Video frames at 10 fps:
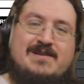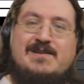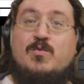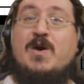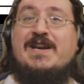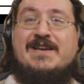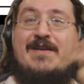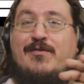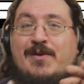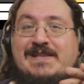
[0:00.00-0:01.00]
one
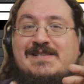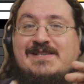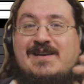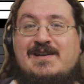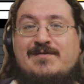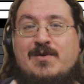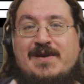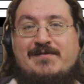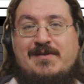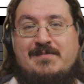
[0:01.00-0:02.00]
difference of
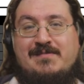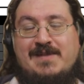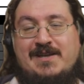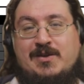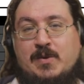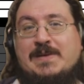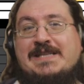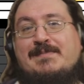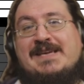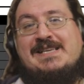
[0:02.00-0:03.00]
going from a
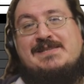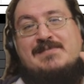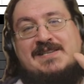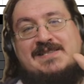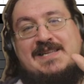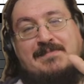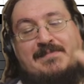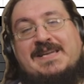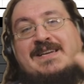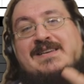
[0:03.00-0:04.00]
unit piece, because
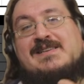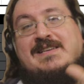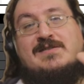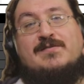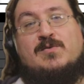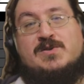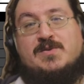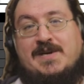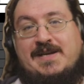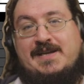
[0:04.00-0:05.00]
that beacon is, of
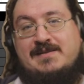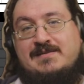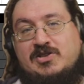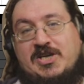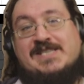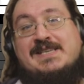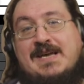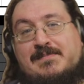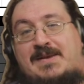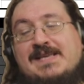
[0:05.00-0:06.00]
course, running
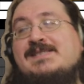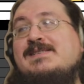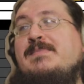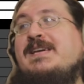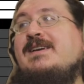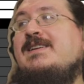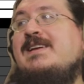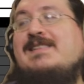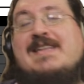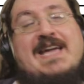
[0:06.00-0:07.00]
Cheska plus the beacon,
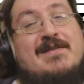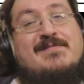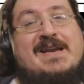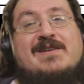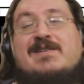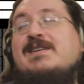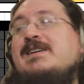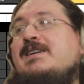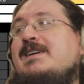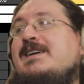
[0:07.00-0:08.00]
and they have better
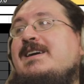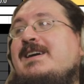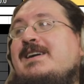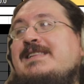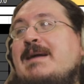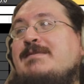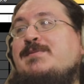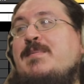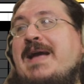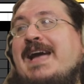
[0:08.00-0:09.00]

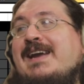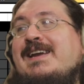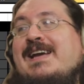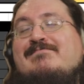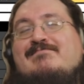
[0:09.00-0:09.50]
damage per mag